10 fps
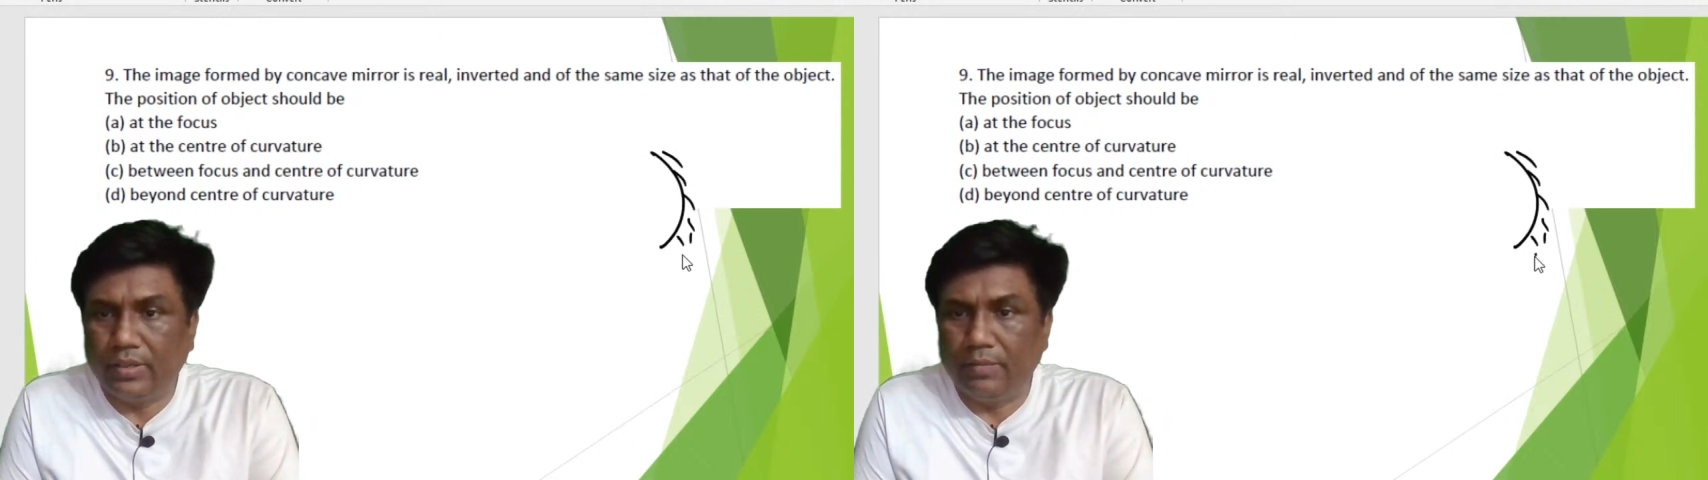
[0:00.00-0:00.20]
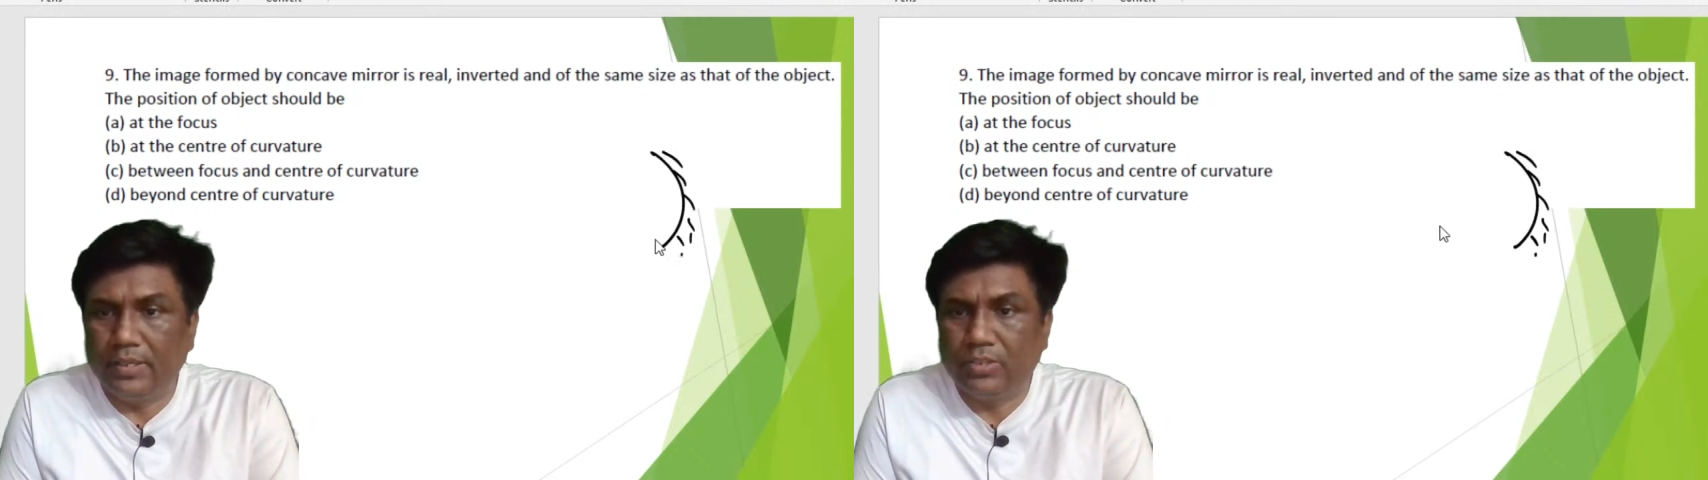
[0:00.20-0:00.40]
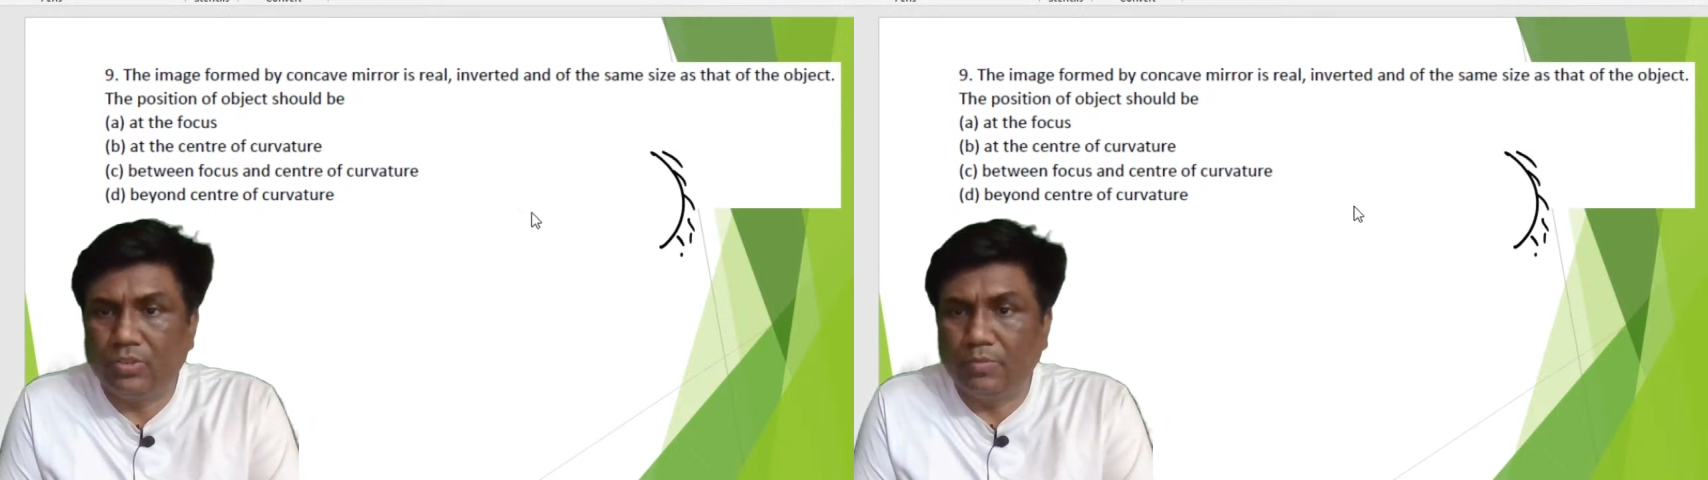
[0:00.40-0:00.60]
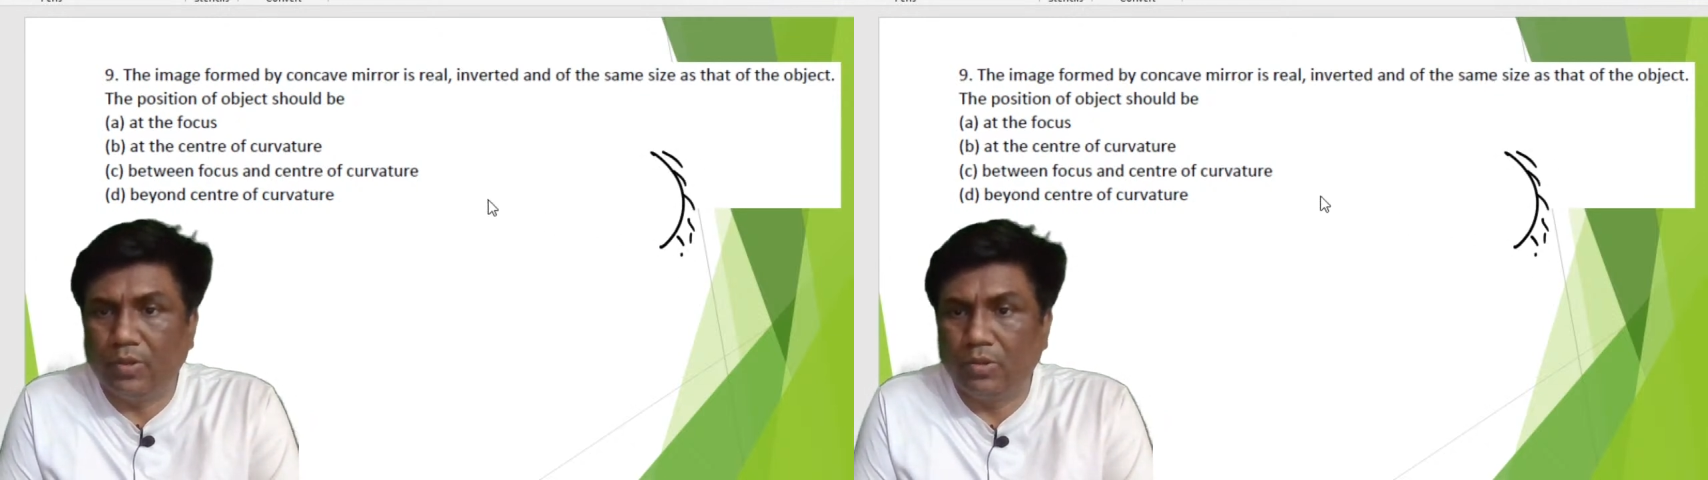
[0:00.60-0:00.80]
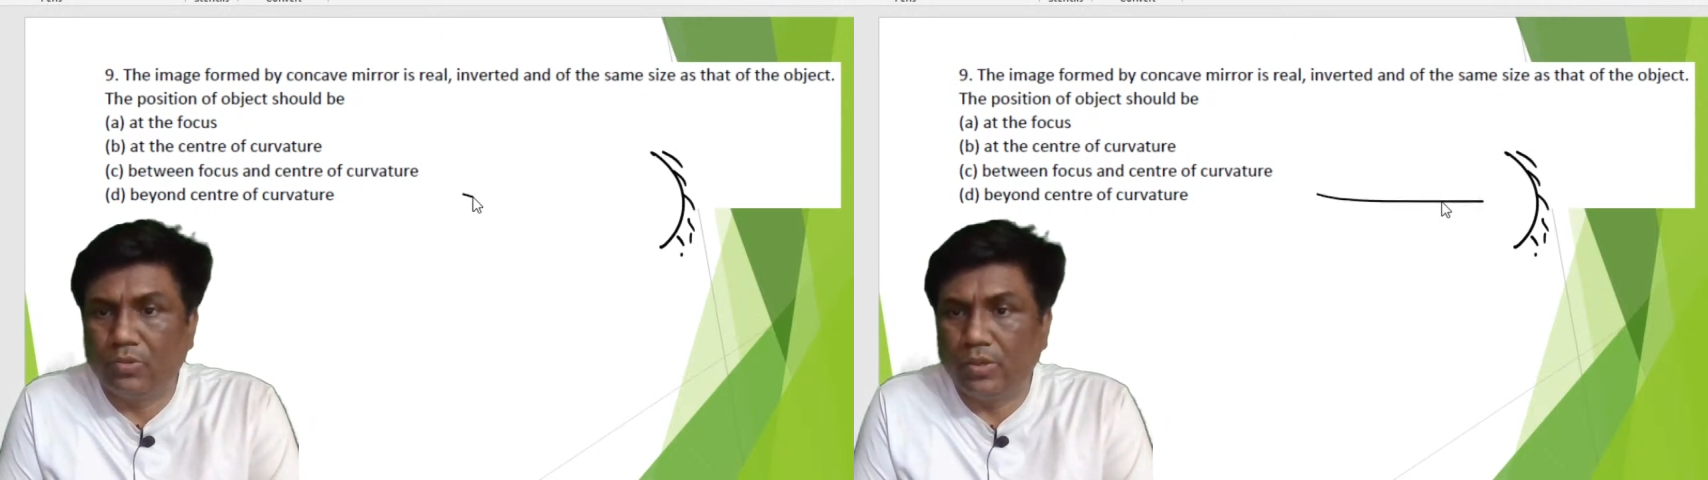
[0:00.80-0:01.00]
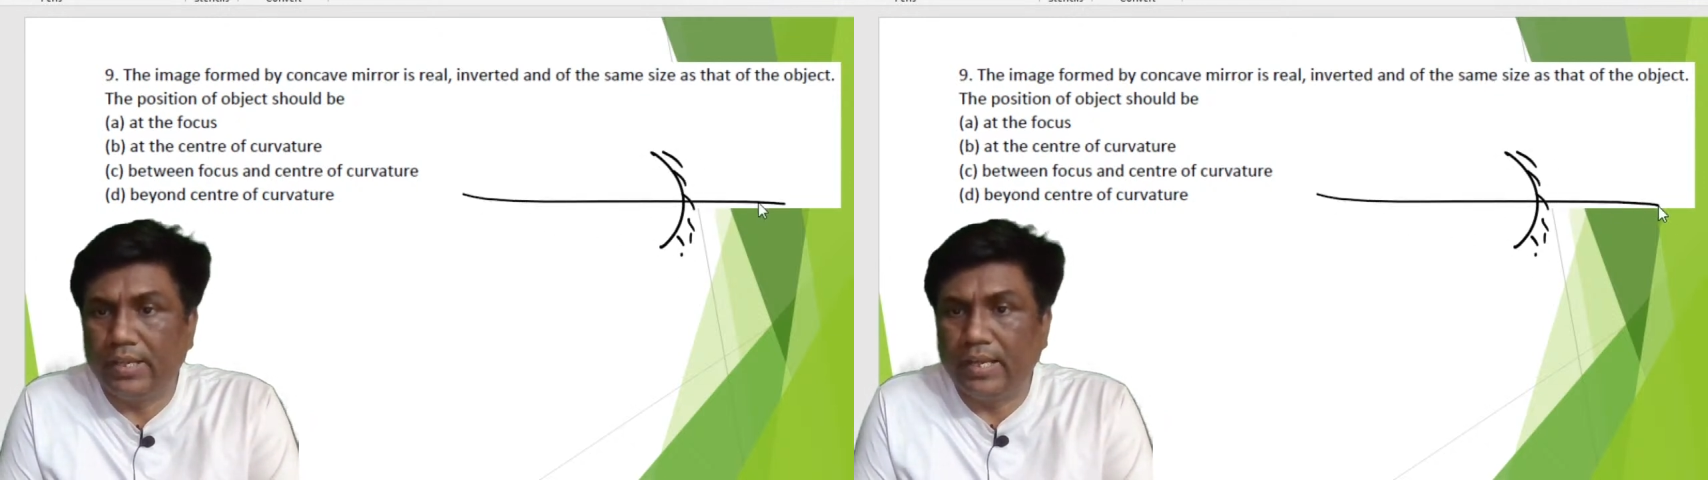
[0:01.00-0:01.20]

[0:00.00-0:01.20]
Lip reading: image should be also in